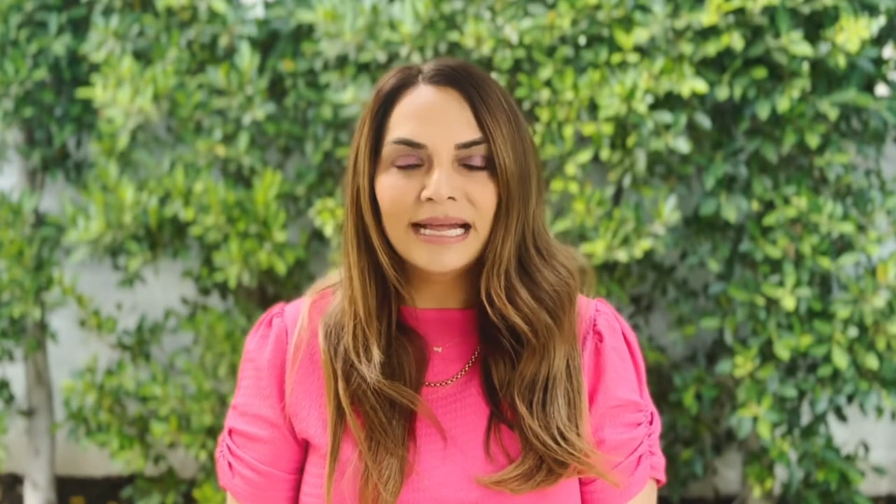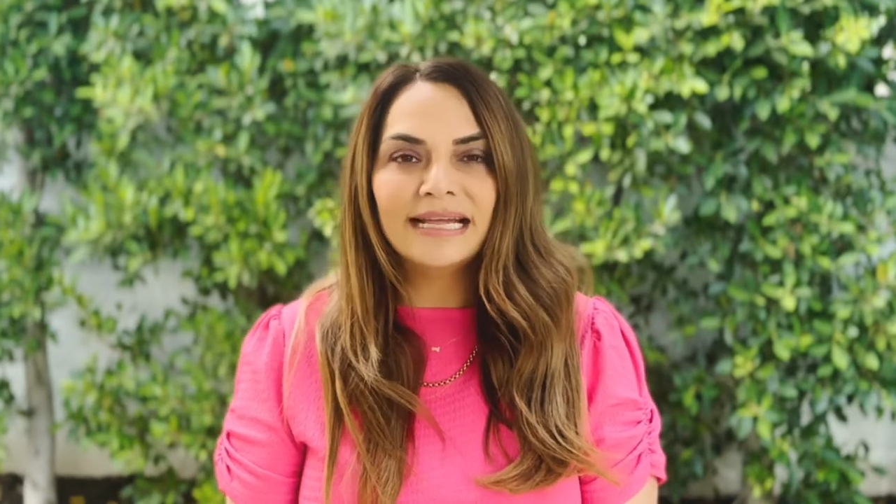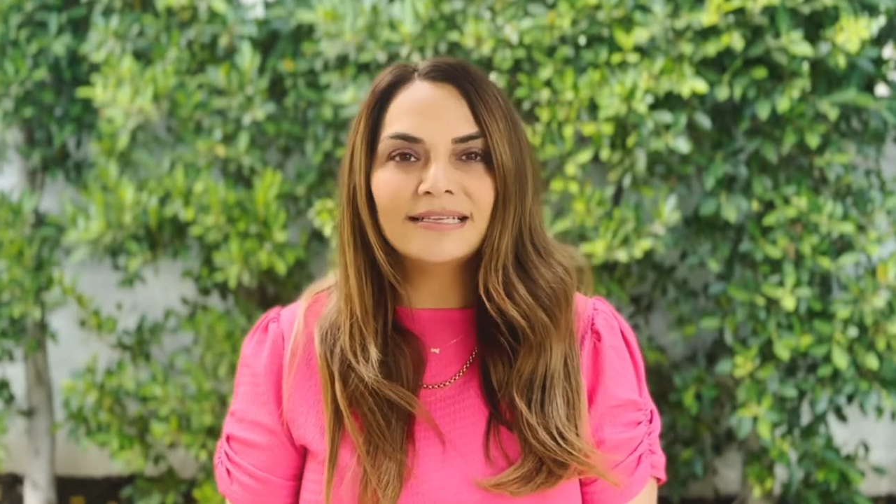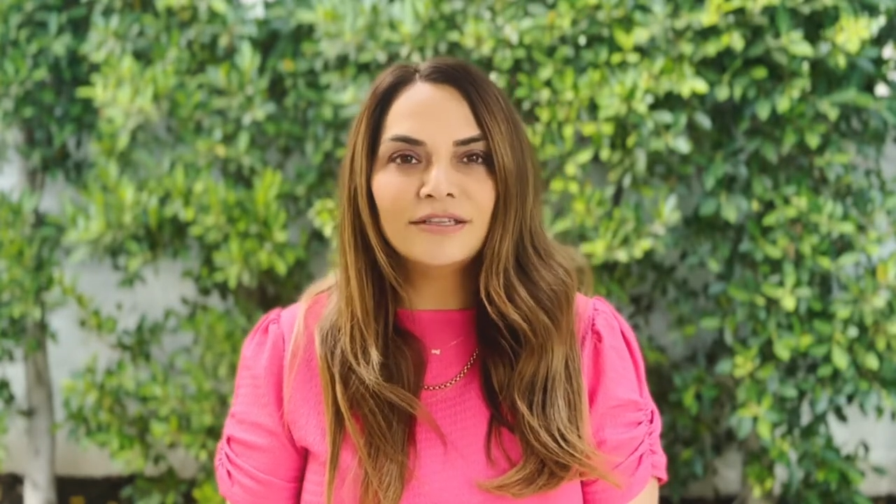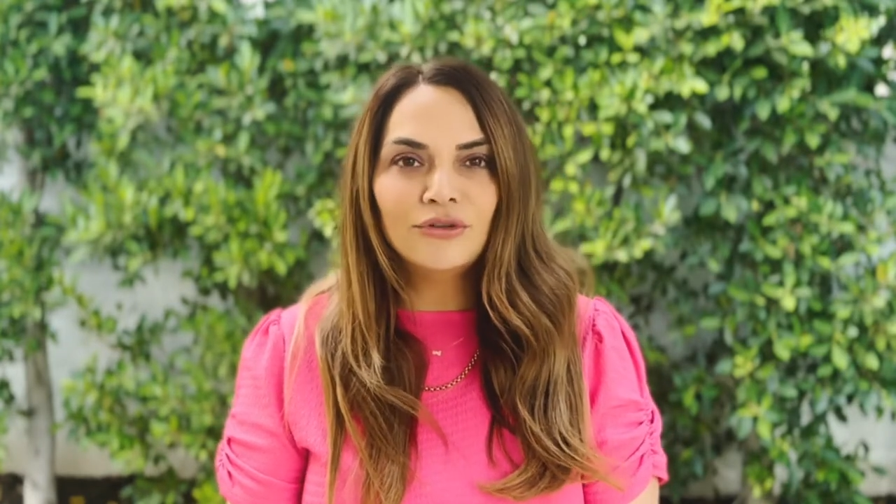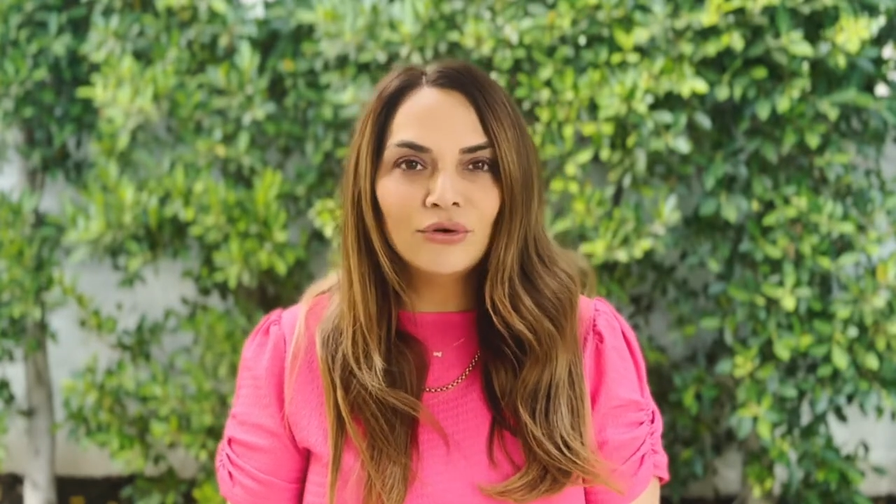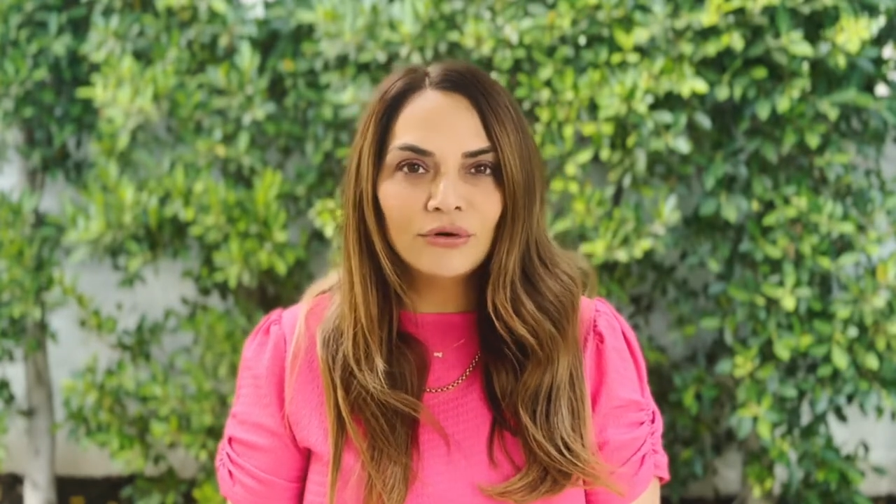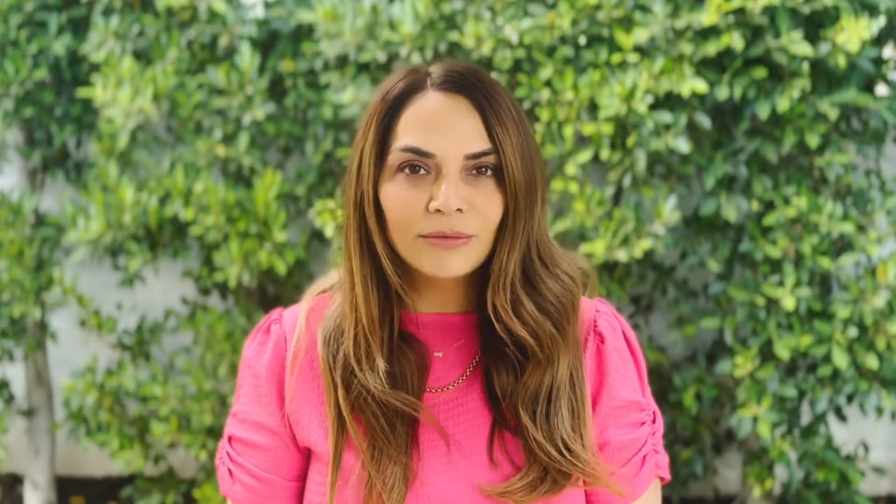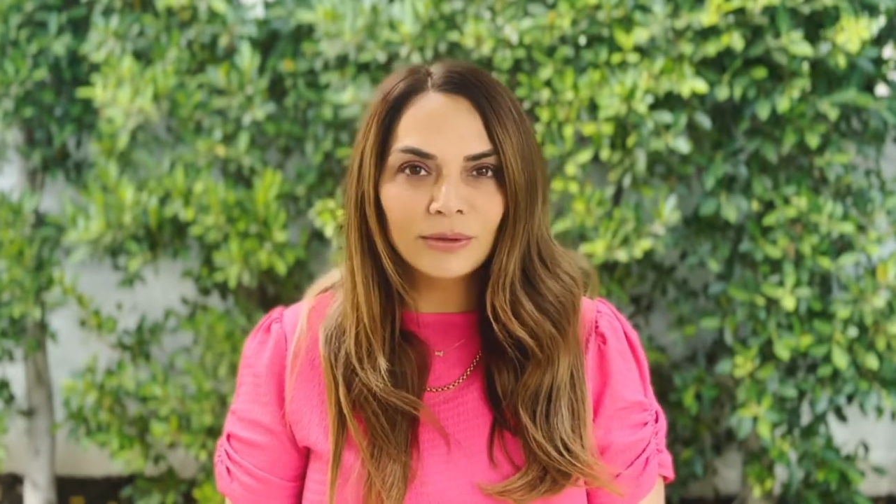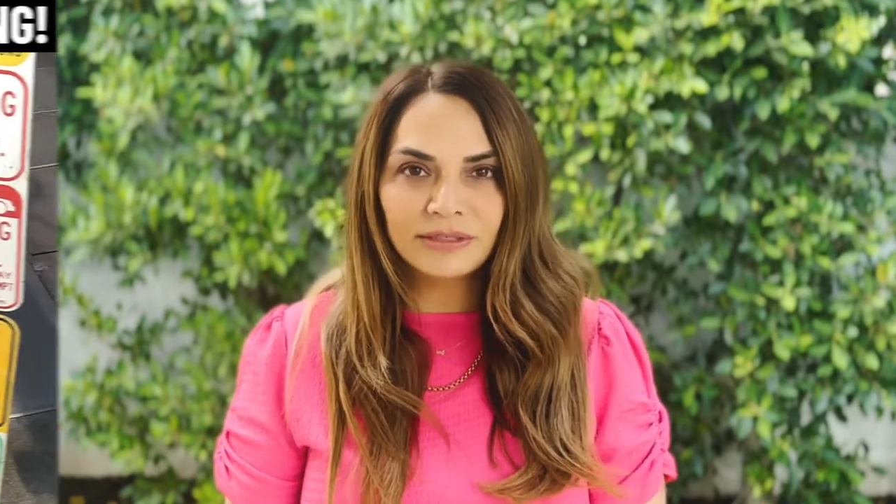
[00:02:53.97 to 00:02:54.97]
it's
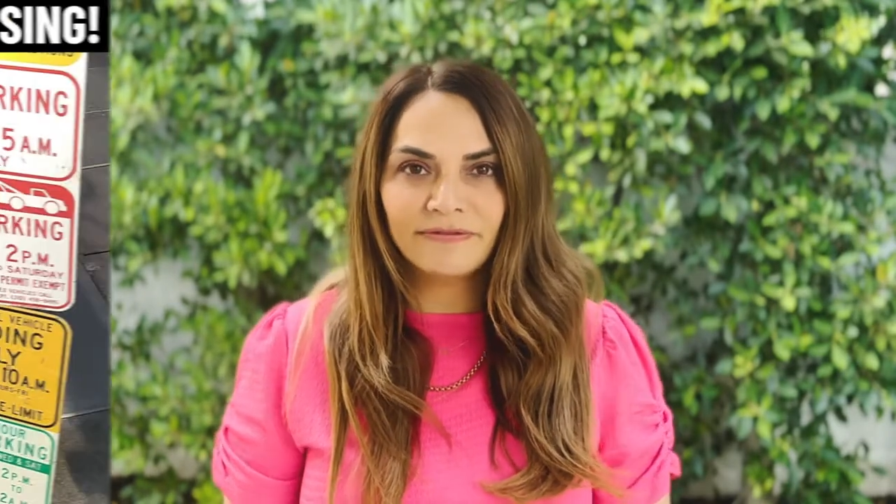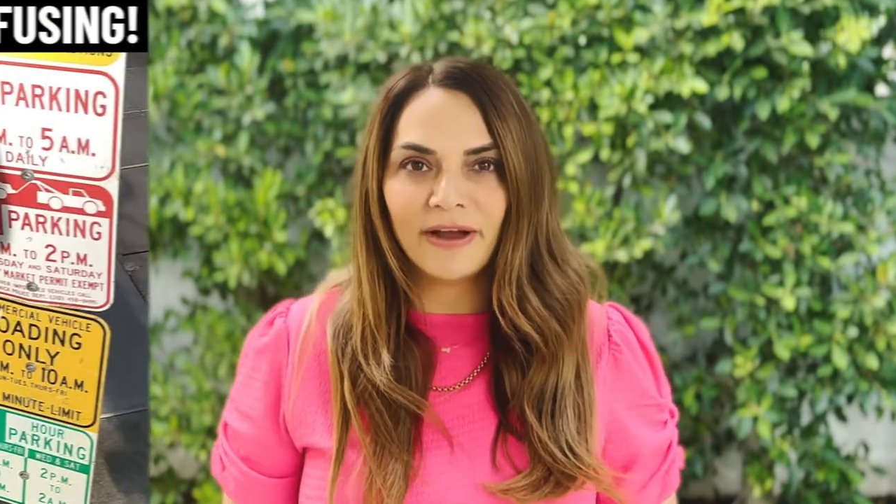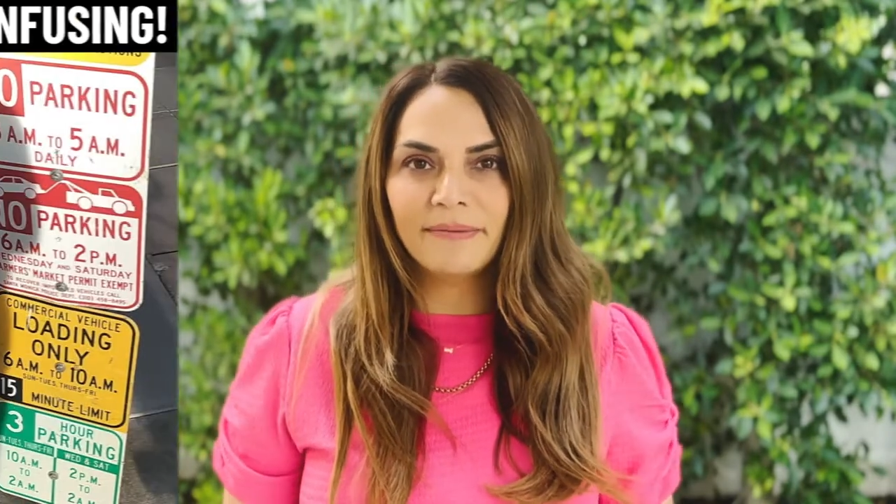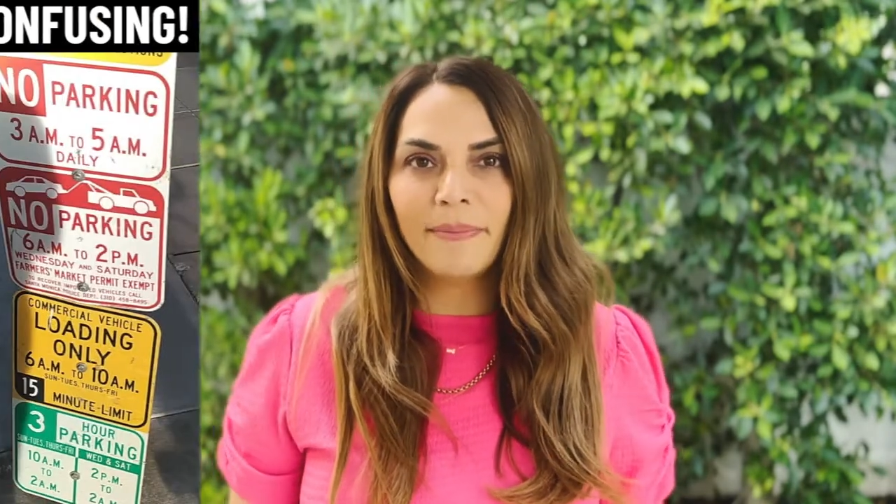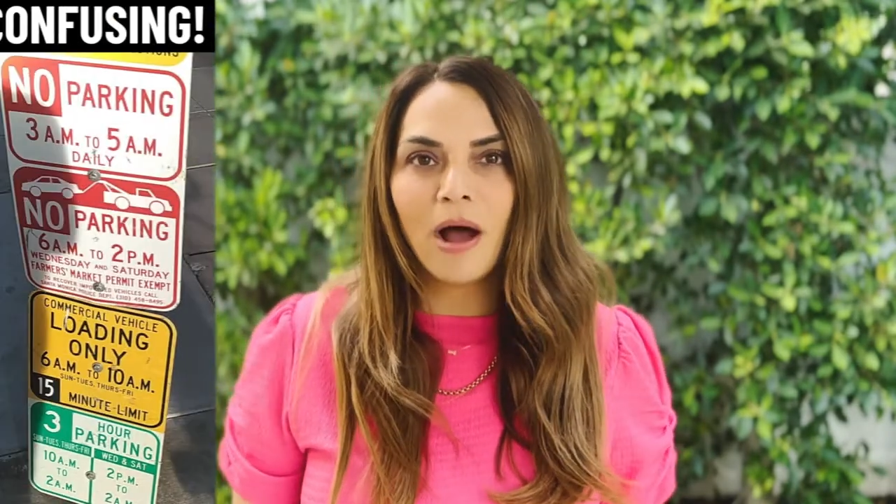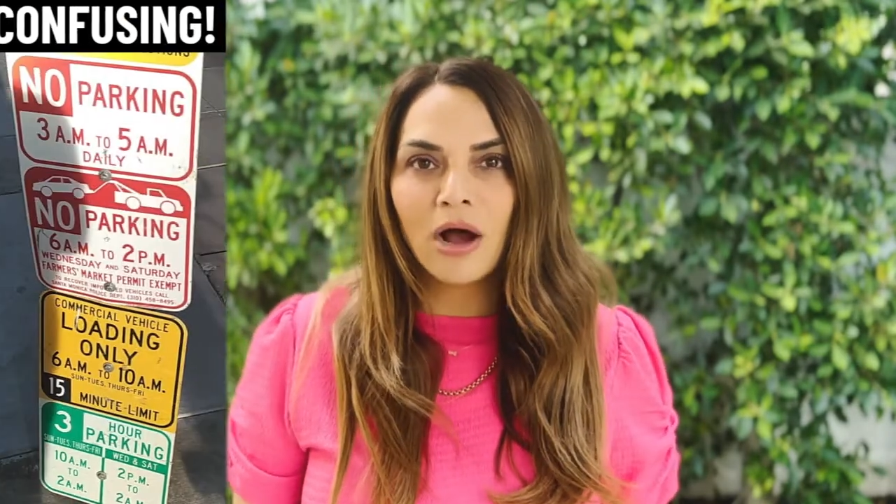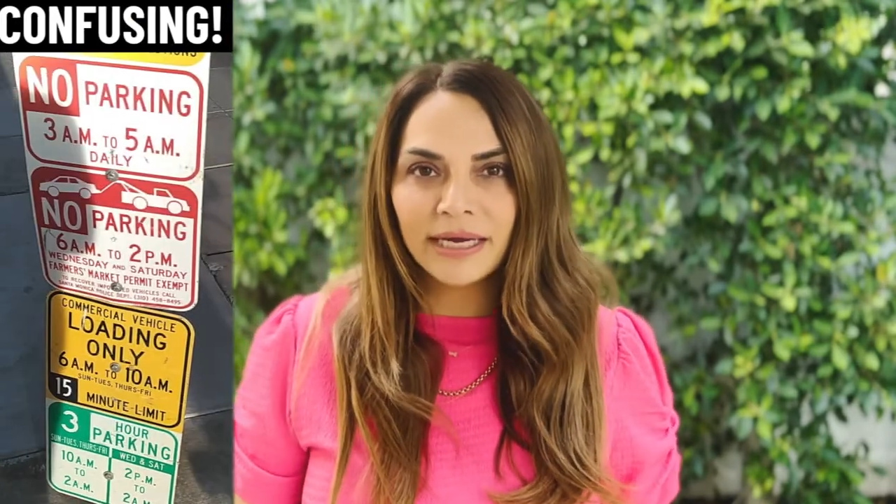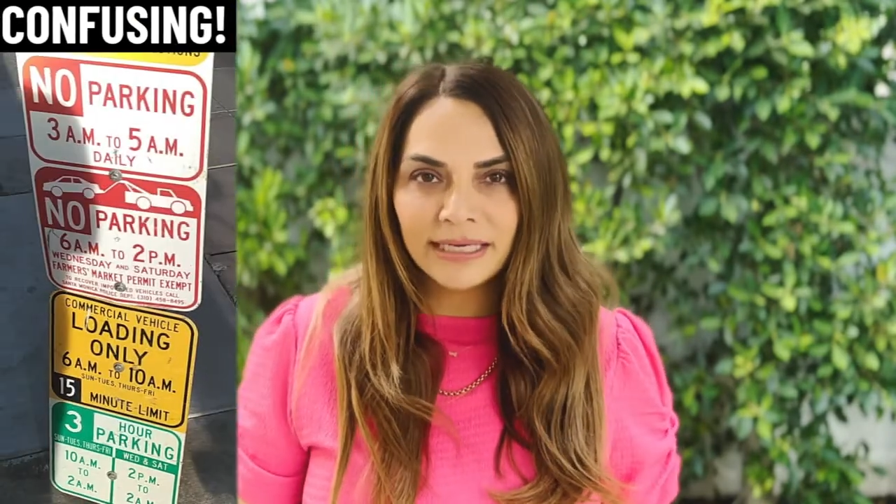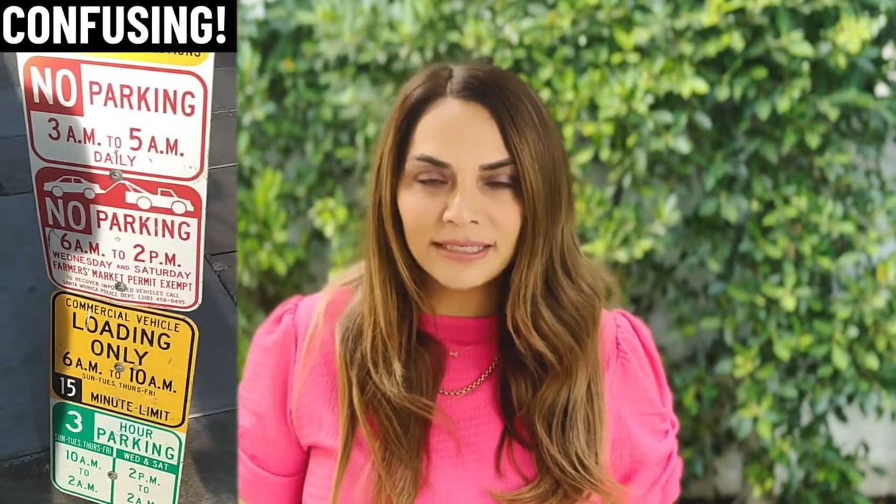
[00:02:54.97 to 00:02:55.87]
normal to find parking